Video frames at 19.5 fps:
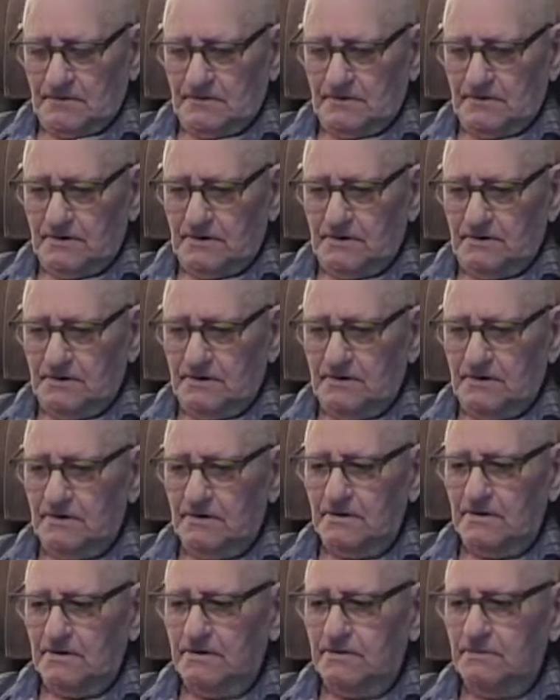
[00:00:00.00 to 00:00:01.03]
We
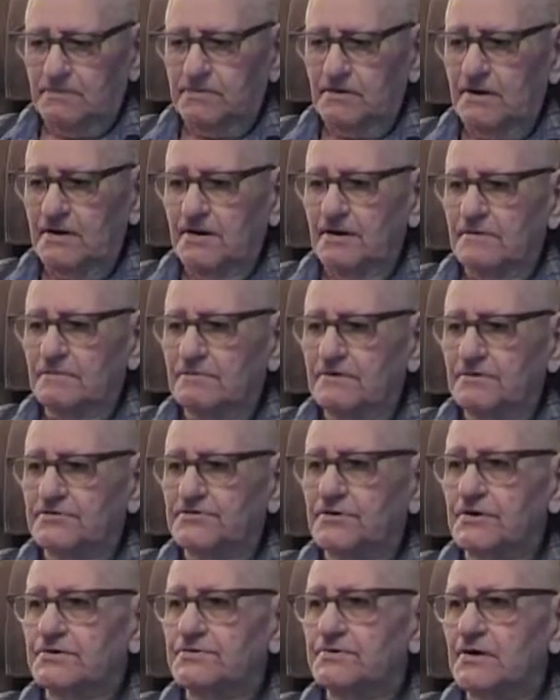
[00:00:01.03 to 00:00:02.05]
got in the plane. We was
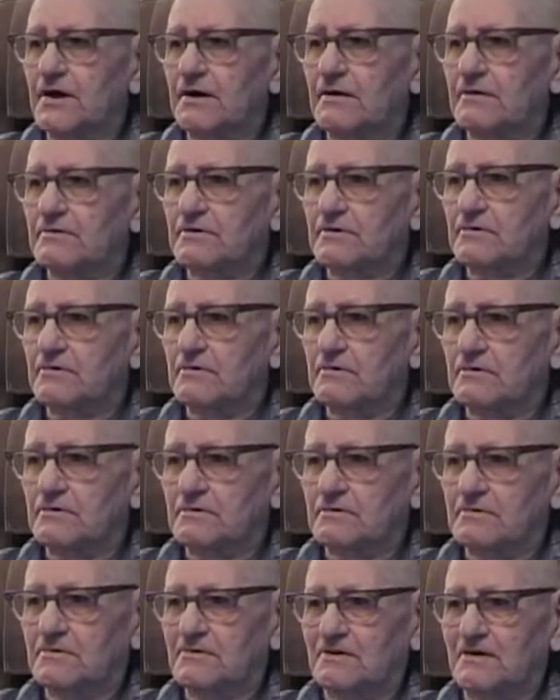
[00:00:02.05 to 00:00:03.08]
6 hours ago.
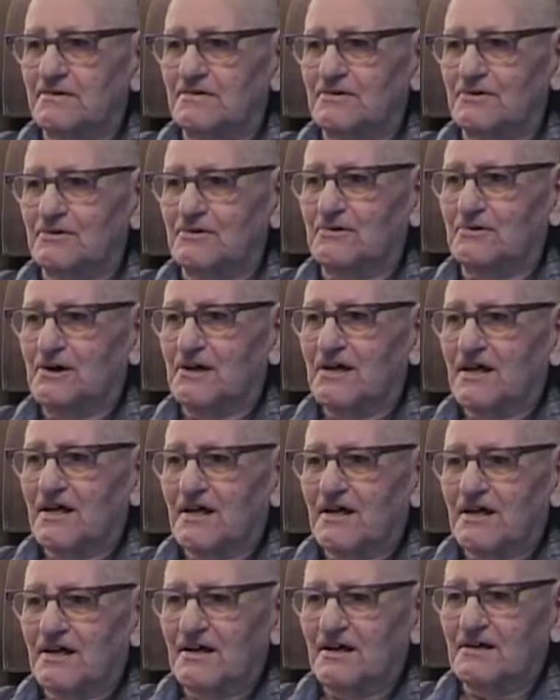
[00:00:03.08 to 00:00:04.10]
So
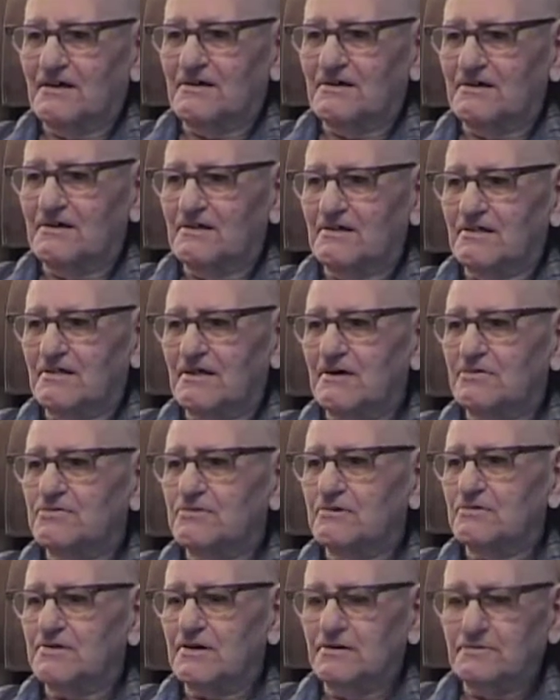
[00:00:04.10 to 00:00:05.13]
they
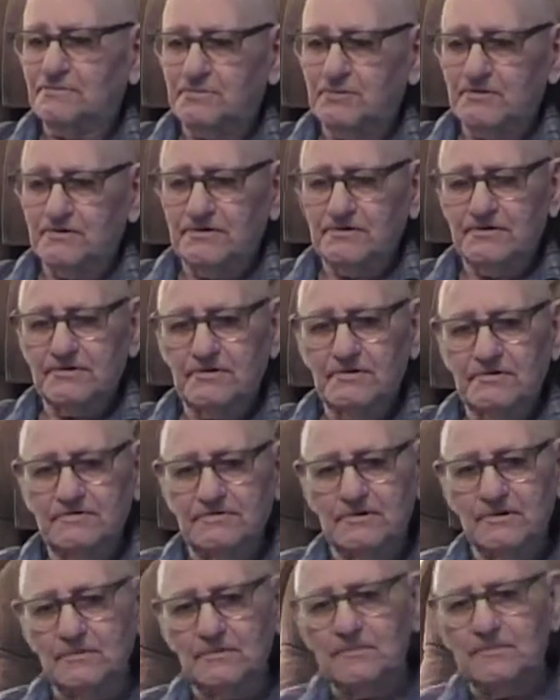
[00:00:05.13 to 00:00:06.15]
thought they was putting us on
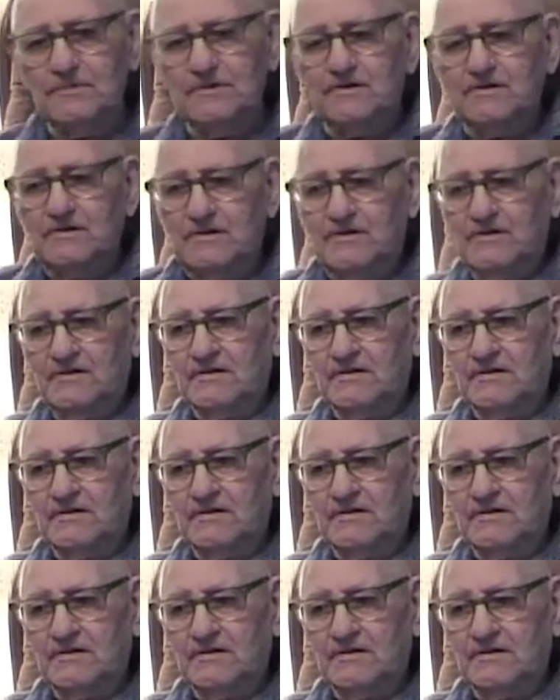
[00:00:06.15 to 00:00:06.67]
something, but